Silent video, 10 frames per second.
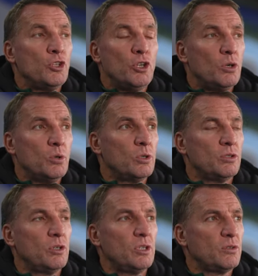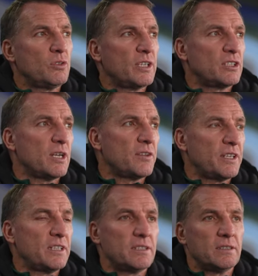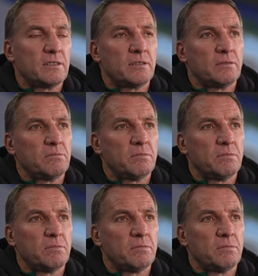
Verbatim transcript: No, I don't think so. I think that